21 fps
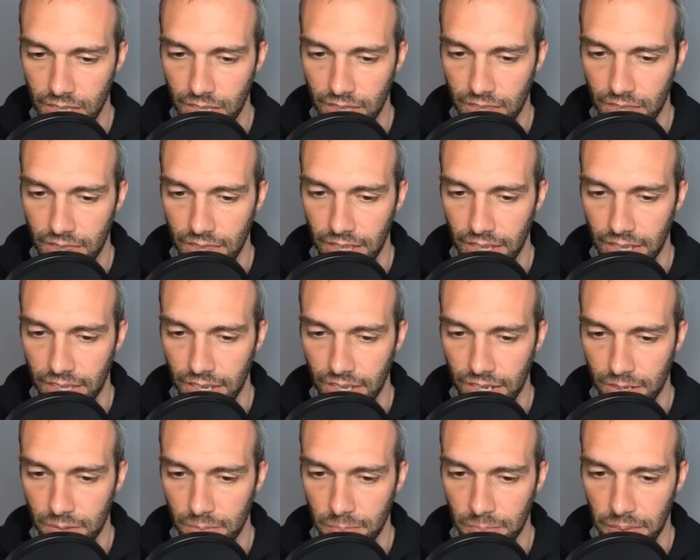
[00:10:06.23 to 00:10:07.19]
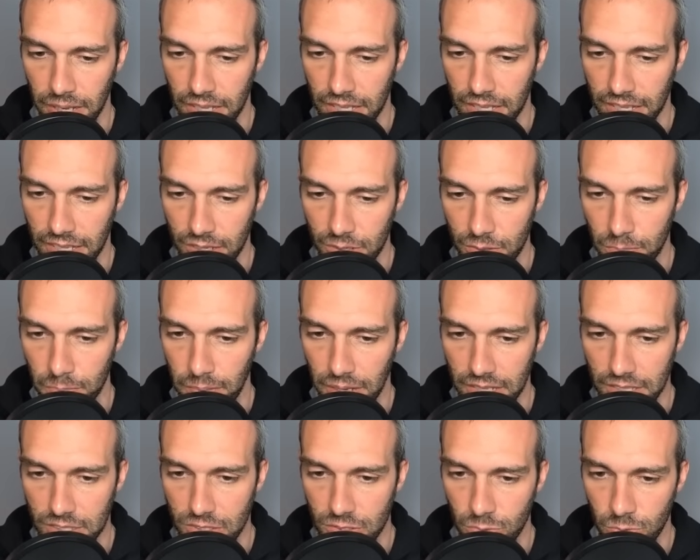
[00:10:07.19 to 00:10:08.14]
They are bait. They go
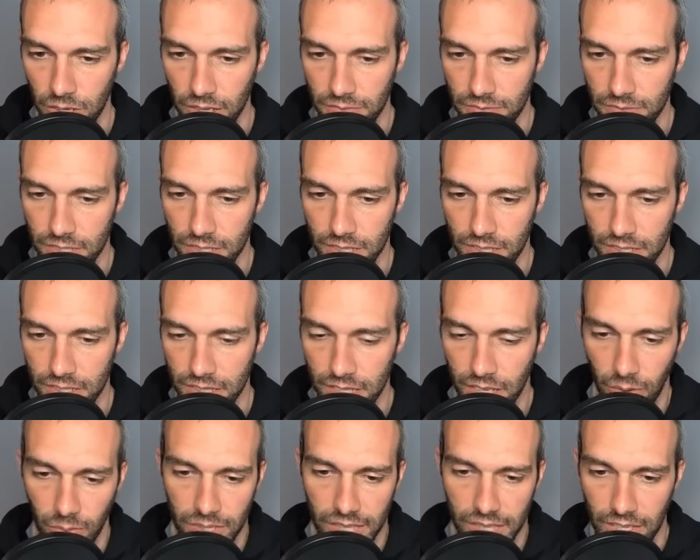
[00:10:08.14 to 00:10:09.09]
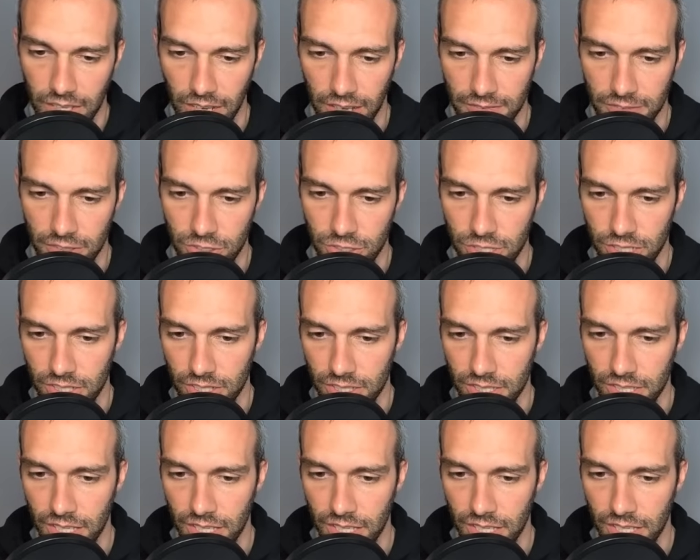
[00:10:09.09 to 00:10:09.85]
bait swift, knowing that you have to shield.